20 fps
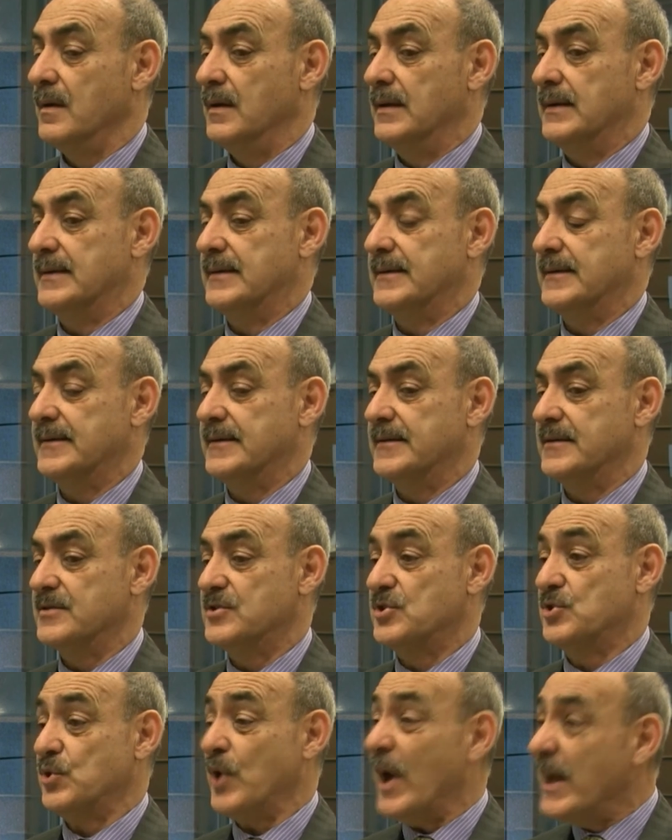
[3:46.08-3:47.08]
uh,
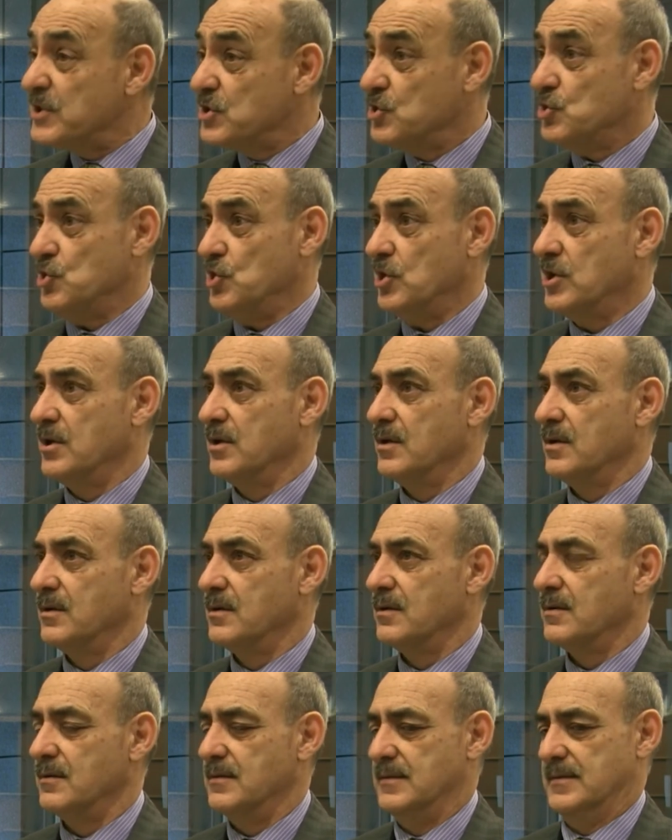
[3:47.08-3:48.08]
strategic
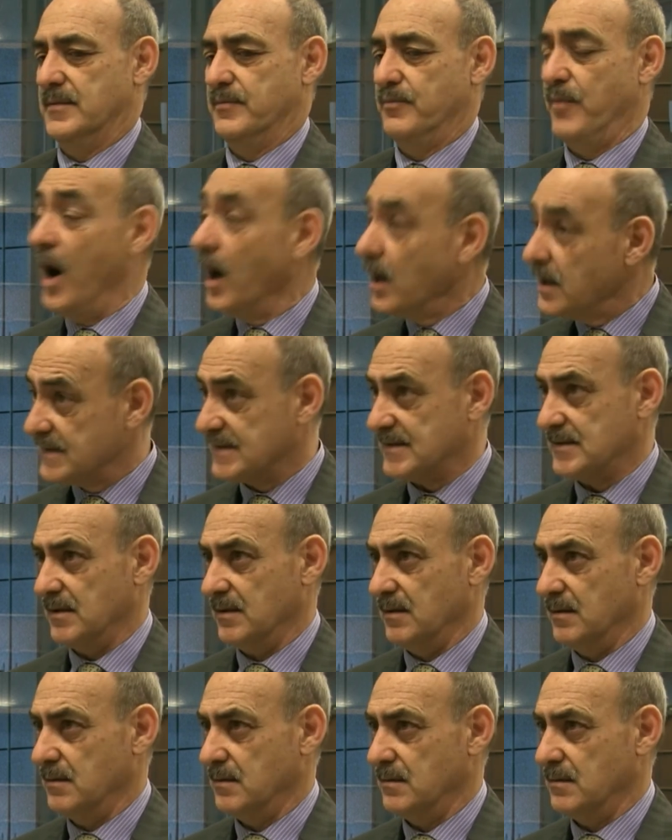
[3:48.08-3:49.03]
policy